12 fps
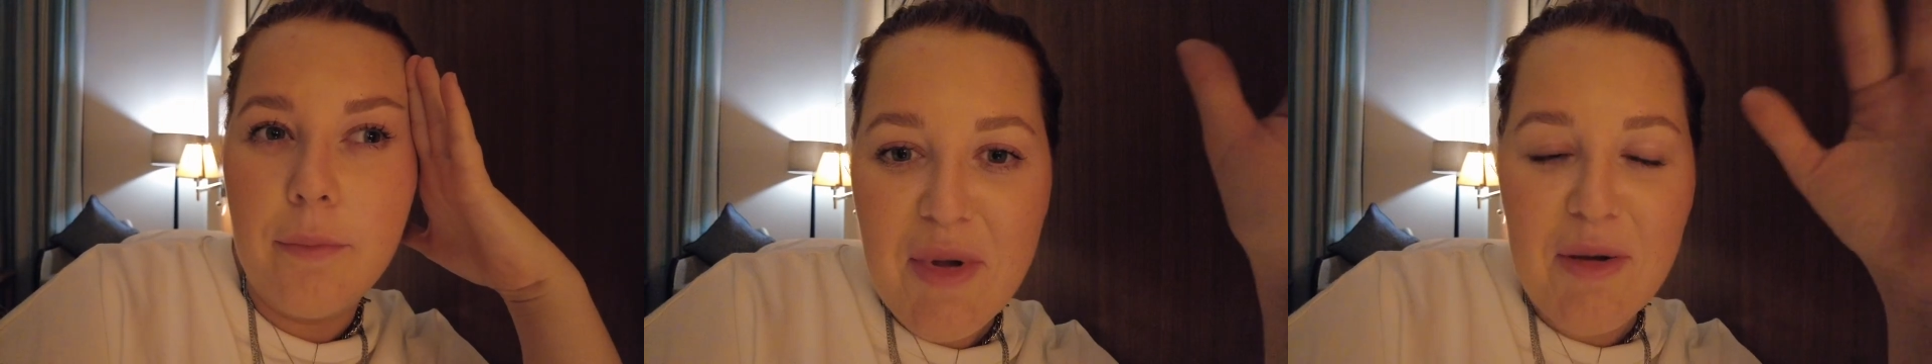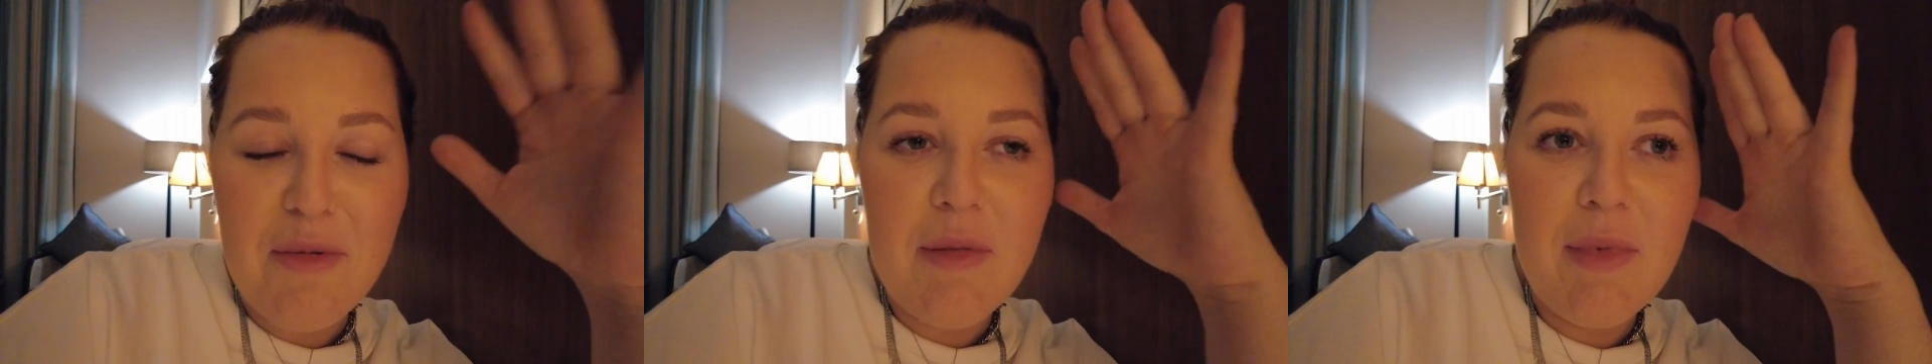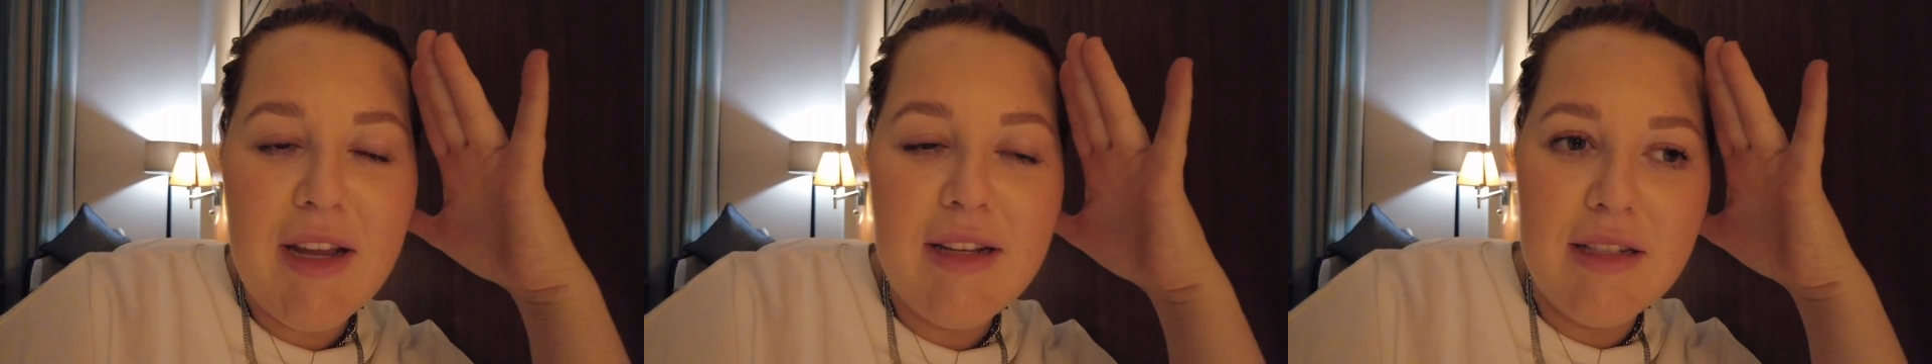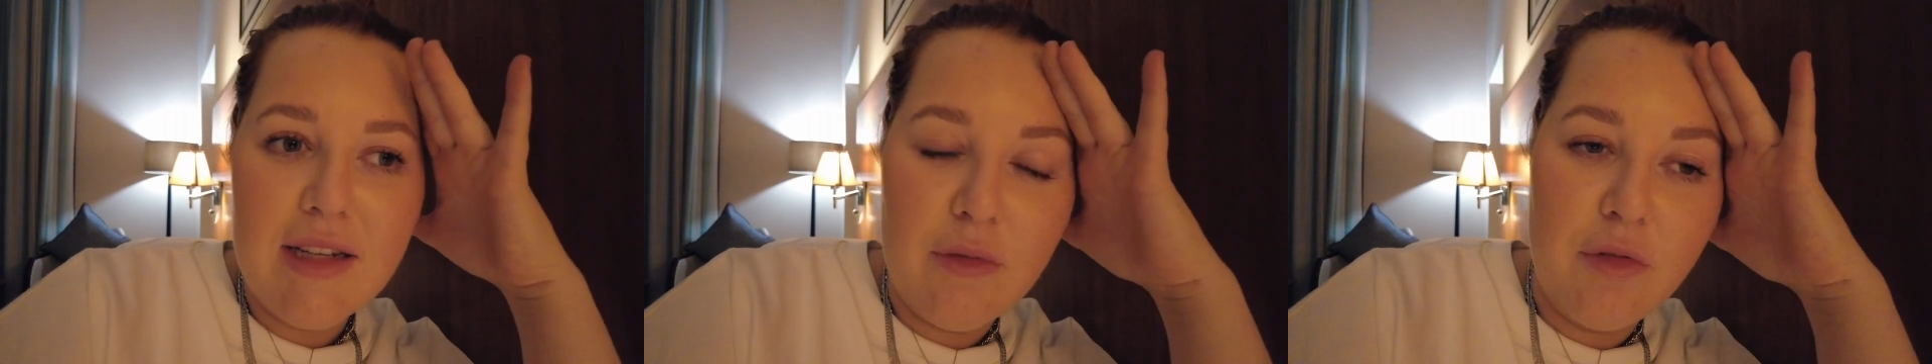but we made
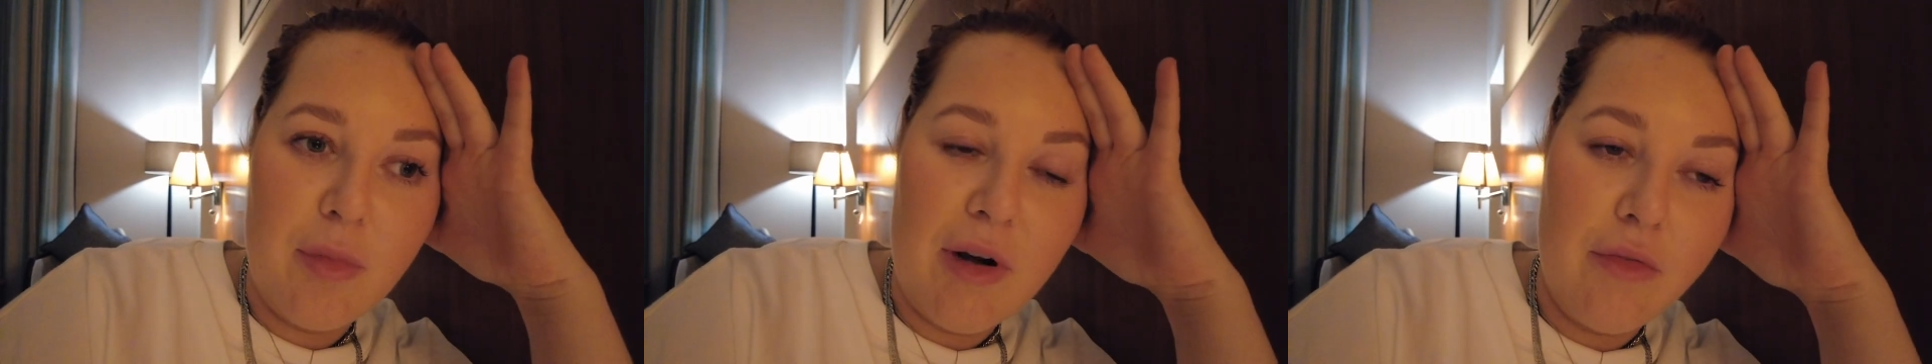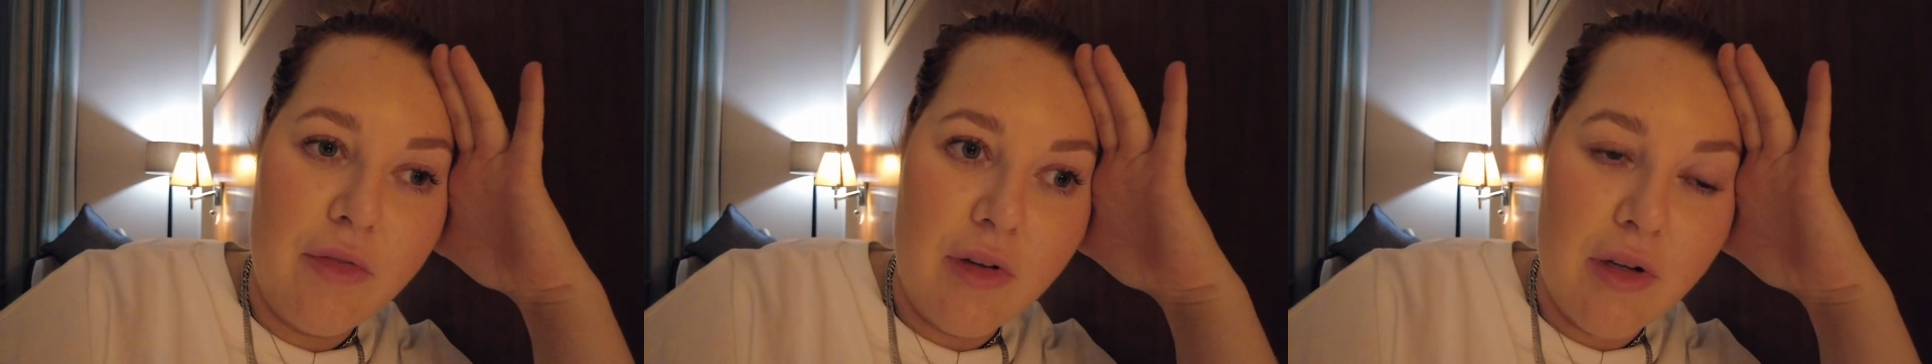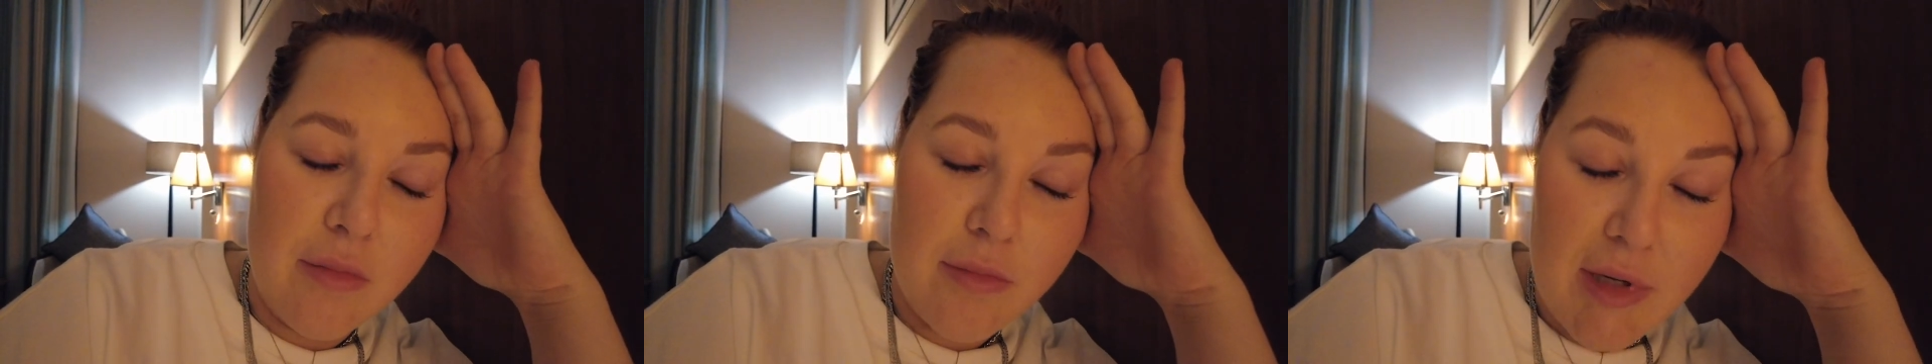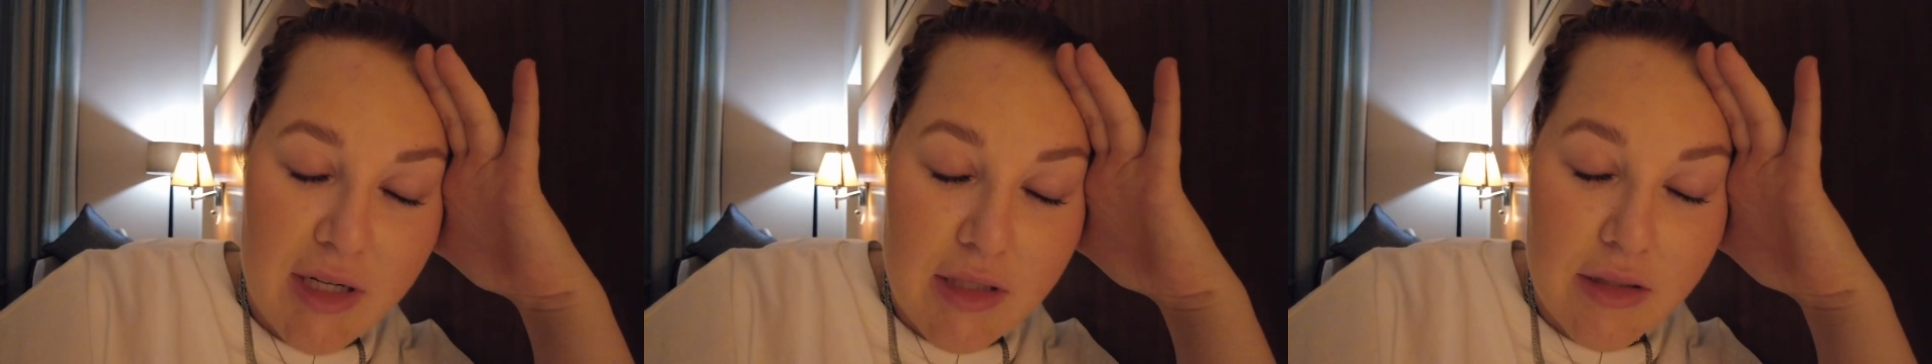it down for breakfast, uh,
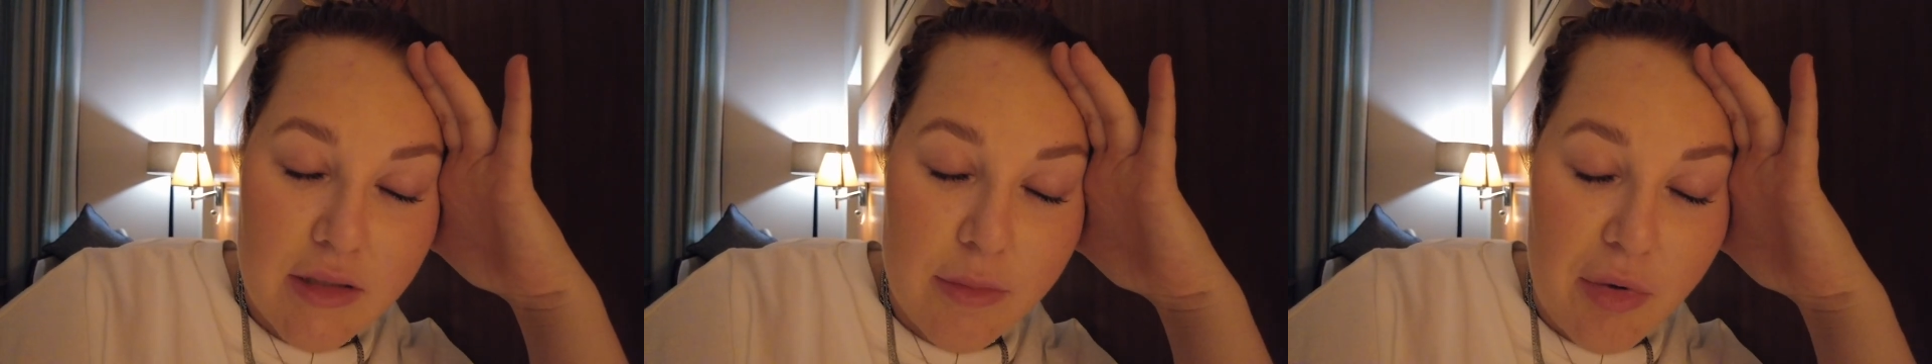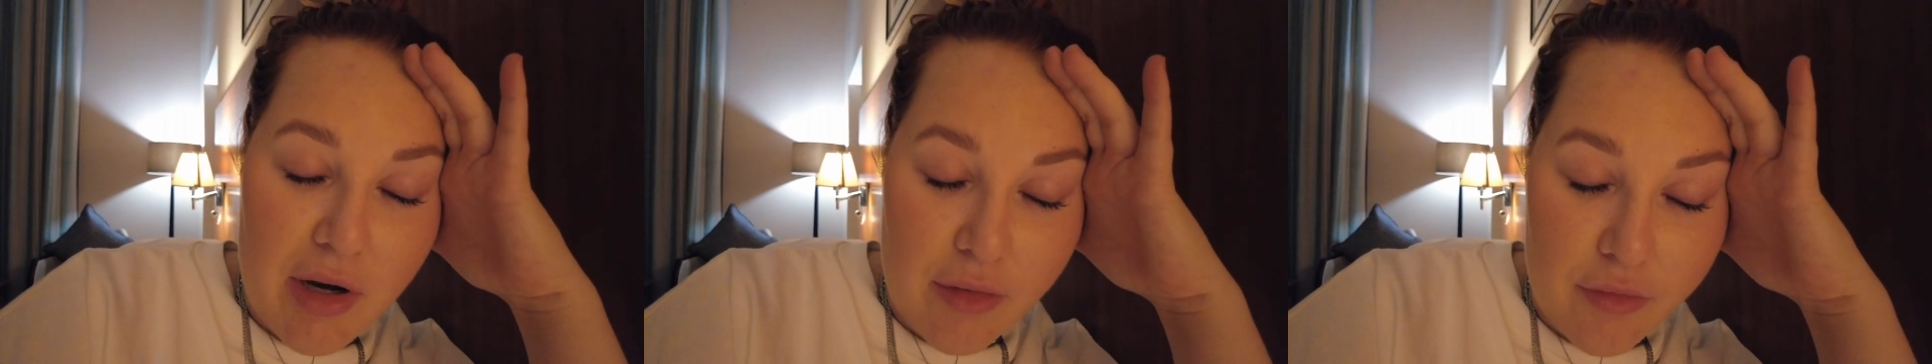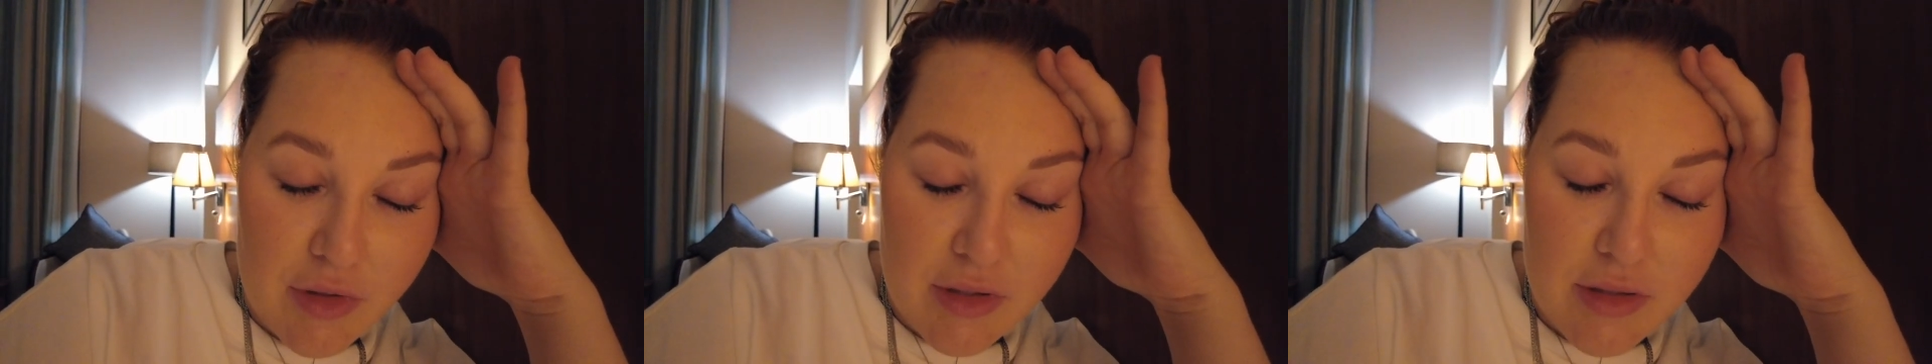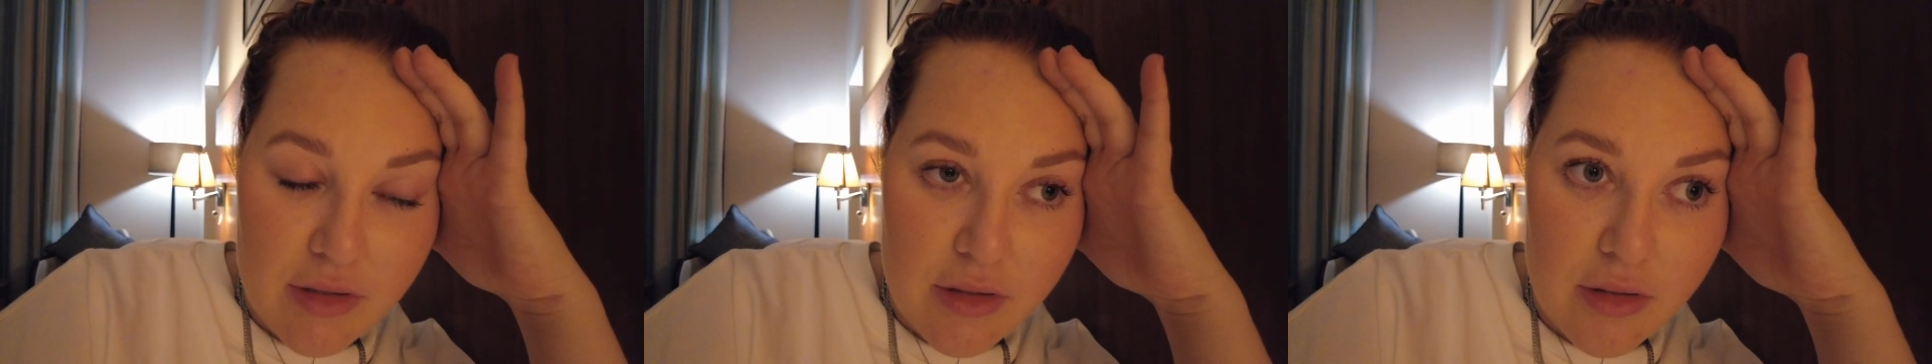made it to breakfast.